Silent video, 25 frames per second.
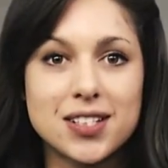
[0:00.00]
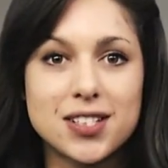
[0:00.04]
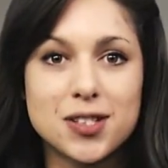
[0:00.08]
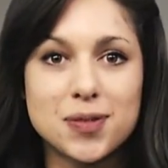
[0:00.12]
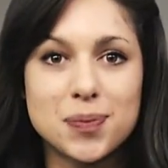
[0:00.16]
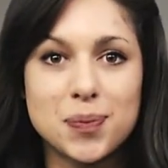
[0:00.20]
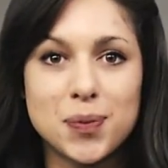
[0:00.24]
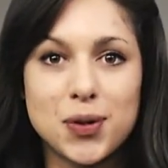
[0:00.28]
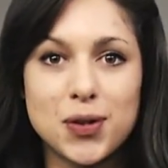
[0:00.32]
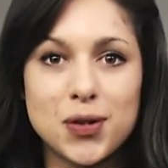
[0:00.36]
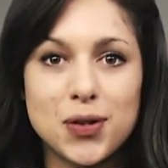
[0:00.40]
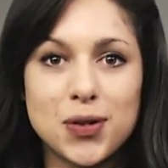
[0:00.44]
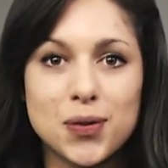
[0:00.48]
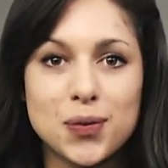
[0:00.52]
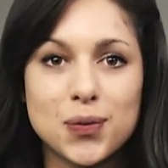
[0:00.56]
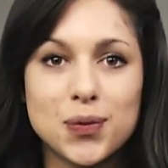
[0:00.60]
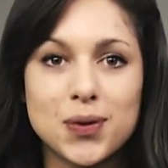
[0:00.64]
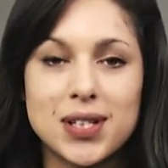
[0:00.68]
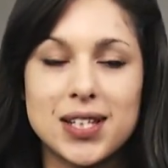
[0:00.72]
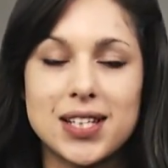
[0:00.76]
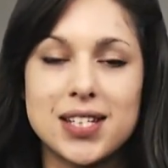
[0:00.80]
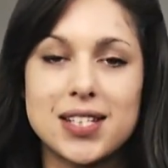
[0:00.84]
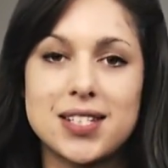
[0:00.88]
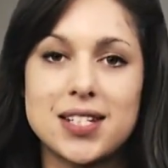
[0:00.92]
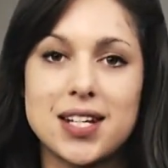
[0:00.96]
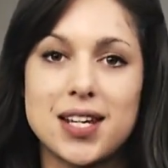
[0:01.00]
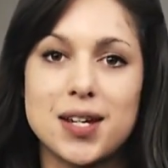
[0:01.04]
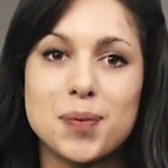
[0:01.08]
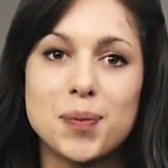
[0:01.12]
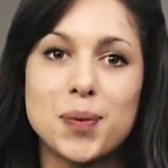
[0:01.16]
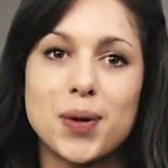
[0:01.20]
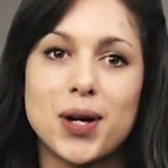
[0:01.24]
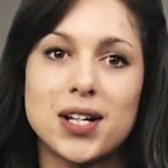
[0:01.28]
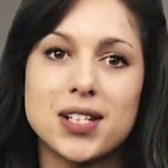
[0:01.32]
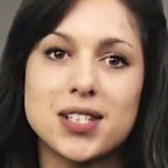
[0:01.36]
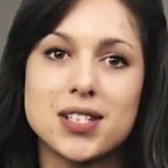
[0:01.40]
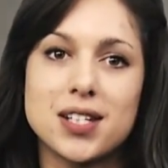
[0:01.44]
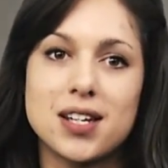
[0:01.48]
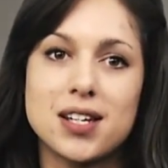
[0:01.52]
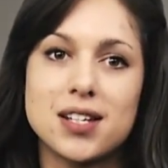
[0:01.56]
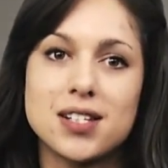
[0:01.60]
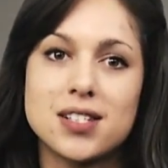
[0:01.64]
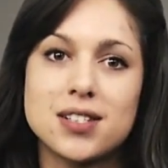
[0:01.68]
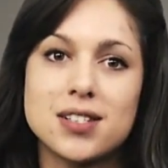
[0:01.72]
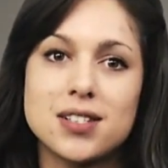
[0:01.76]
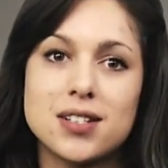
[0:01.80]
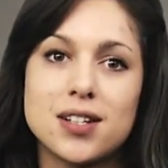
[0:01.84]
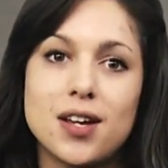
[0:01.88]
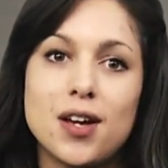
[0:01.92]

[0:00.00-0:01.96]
smooth real estate process.